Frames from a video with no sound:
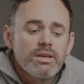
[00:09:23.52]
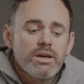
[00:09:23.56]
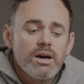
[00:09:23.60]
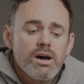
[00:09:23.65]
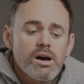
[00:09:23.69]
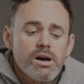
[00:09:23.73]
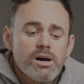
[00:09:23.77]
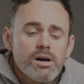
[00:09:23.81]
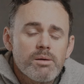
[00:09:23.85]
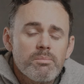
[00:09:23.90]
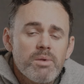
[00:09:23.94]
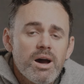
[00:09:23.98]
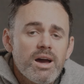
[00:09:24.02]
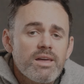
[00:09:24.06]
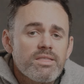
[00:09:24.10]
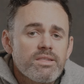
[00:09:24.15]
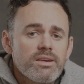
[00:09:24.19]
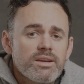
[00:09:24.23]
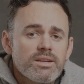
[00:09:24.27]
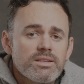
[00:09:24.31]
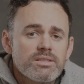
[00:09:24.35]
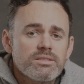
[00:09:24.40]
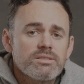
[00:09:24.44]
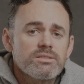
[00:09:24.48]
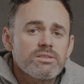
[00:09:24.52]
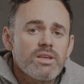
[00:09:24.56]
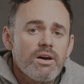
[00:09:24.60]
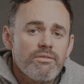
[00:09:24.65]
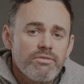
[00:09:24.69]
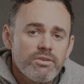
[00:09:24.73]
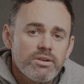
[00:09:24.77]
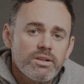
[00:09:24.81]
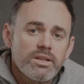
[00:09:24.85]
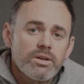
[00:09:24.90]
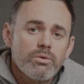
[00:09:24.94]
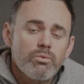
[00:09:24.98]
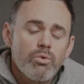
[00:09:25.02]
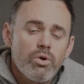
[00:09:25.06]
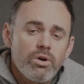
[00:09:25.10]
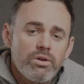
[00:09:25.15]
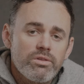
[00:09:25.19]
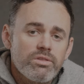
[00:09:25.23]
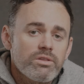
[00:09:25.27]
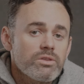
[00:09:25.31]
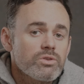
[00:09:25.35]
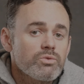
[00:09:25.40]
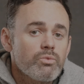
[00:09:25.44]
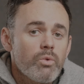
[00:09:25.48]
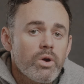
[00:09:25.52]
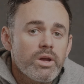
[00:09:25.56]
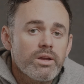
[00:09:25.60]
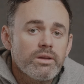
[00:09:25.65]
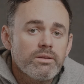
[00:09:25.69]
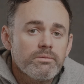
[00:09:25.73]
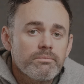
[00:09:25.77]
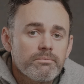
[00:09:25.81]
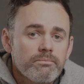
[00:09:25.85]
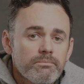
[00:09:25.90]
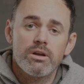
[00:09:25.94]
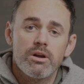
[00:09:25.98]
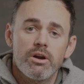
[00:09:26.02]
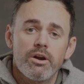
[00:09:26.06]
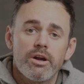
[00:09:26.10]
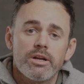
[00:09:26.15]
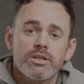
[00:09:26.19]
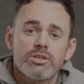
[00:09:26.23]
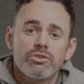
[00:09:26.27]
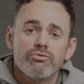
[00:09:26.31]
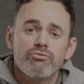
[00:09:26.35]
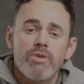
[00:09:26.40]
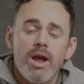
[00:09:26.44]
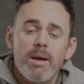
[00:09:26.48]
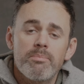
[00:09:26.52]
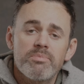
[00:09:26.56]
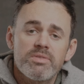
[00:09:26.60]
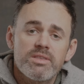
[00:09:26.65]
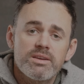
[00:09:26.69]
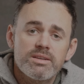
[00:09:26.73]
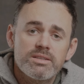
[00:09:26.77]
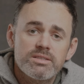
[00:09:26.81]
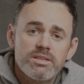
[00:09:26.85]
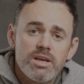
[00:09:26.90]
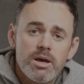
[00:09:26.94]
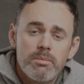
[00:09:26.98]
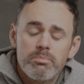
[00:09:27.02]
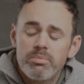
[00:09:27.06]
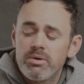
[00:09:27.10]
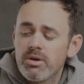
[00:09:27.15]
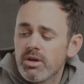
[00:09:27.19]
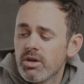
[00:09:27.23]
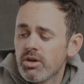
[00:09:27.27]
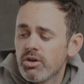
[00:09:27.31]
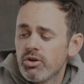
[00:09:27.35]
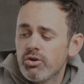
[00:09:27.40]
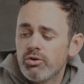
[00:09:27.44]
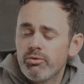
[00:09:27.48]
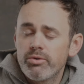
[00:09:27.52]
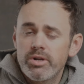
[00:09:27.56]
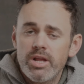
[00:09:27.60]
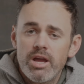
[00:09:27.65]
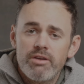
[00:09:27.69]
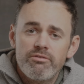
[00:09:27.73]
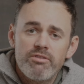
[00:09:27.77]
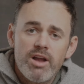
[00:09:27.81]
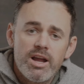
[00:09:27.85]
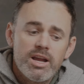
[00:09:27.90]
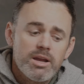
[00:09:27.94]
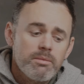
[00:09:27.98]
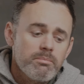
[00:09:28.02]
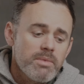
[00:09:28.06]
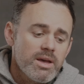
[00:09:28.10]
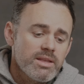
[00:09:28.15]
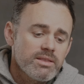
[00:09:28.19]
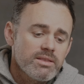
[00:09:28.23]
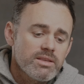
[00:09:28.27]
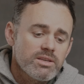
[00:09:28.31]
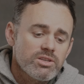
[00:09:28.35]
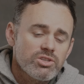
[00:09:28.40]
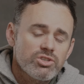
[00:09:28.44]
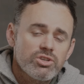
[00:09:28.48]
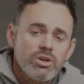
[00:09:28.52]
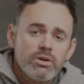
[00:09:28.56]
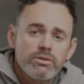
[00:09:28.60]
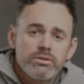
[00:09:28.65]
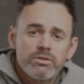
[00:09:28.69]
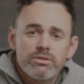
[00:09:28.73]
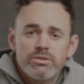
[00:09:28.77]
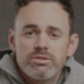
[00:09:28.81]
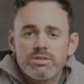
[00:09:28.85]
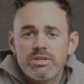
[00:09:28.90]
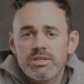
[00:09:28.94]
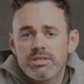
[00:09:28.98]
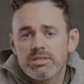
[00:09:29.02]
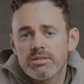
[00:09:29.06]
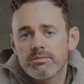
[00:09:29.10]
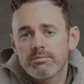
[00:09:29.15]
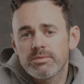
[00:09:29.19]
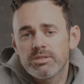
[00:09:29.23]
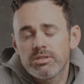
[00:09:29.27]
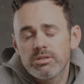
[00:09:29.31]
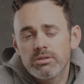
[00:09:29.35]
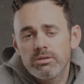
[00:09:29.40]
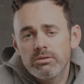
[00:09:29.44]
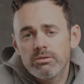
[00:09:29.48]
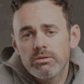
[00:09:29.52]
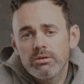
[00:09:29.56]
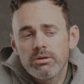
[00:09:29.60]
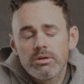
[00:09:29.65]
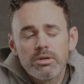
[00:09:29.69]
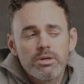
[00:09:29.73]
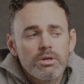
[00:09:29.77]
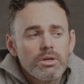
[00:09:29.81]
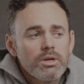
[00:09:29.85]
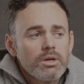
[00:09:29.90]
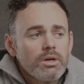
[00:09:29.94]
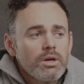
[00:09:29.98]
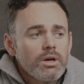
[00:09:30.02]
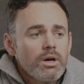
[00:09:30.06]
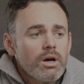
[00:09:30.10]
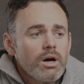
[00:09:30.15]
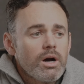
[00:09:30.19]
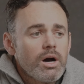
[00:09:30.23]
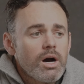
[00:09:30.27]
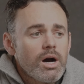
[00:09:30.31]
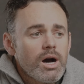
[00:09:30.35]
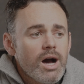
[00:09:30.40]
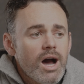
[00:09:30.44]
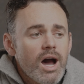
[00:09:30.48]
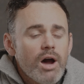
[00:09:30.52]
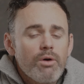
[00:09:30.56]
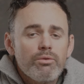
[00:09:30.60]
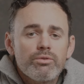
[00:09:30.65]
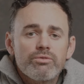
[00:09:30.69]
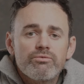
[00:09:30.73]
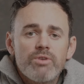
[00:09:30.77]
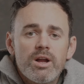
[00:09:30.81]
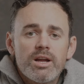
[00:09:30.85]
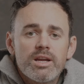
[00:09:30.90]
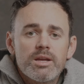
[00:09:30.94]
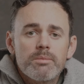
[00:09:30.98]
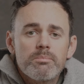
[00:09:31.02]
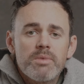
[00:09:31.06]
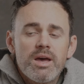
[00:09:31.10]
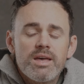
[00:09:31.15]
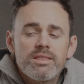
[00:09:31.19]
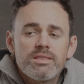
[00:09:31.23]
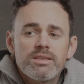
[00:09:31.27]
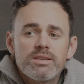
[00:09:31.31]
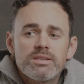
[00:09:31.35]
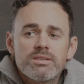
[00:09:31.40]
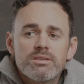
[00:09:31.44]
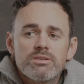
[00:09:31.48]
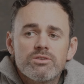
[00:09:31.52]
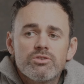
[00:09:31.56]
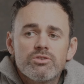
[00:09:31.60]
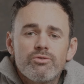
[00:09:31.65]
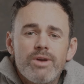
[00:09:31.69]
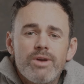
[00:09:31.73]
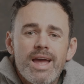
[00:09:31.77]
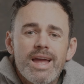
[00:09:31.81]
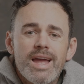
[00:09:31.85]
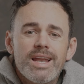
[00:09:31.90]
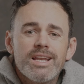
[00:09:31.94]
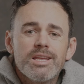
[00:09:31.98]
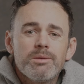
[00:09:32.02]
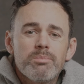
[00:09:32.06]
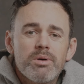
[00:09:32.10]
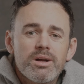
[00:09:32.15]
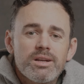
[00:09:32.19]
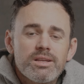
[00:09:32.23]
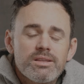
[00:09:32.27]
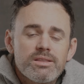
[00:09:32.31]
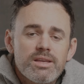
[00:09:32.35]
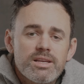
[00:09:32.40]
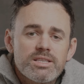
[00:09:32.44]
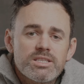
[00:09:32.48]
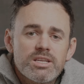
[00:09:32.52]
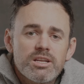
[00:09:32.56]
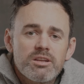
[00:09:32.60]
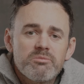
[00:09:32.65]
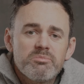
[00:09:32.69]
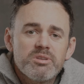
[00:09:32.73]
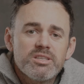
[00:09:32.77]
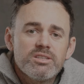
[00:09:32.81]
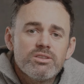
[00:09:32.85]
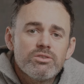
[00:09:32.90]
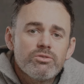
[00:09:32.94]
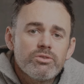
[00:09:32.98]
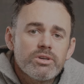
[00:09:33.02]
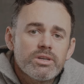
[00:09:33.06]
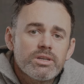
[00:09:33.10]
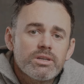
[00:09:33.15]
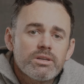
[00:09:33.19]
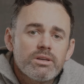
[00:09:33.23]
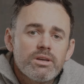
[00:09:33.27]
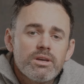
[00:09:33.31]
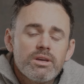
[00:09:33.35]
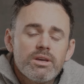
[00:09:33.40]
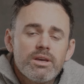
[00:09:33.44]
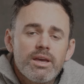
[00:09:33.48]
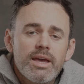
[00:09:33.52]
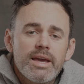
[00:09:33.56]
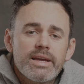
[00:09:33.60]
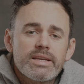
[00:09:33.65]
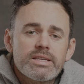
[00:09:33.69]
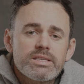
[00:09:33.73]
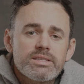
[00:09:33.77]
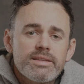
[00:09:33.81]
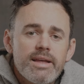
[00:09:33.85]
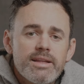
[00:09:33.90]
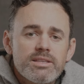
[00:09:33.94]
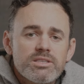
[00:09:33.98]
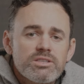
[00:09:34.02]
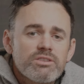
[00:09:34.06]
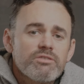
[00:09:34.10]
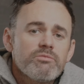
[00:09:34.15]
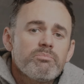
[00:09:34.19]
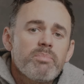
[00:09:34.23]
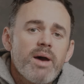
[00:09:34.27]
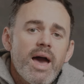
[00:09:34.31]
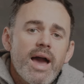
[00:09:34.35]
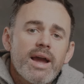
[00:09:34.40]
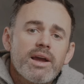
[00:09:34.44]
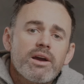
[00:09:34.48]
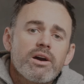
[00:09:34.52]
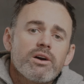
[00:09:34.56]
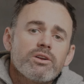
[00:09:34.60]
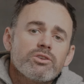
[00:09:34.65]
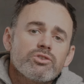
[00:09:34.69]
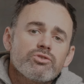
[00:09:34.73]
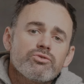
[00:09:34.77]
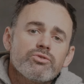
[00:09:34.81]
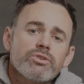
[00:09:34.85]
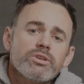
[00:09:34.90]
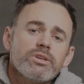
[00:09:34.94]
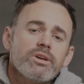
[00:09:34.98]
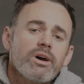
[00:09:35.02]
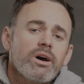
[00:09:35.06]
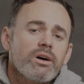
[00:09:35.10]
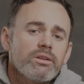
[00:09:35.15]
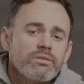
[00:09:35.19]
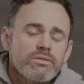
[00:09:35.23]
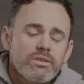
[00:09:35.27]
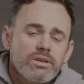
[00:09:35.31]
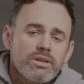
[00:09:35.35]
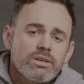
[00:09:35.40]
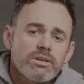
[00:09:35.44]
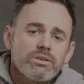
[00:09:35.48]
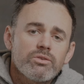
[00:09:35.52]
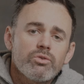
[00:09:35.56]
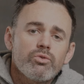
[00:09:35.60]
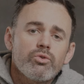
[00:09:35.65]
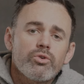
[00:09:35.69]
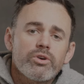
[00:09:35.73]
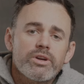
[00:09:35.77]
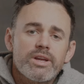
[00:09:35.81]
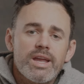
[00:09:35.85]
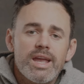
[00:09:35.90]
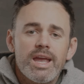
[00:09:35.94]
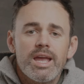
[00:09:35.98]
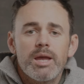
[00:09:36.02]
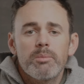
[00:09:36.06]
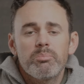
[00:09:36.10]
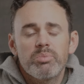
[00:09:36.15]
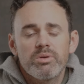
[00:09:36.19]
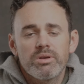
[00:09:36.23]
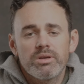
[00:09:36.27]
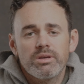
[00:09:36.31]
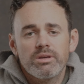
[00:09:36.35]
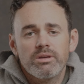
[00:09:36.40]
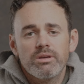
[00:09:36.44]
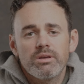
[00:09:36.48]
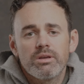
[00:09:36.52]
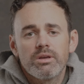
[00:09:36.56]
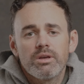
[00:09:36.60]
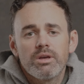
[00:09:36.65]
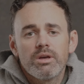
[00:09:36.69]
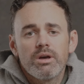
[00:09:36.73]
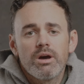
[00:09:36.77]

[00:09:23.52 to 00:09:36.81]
I think it's definitely worth its weight. All right, to wrap things up, who would I recommend this shelter system to? I would recommend this to anybody that's going to be doing extensive backcountry hunting or camping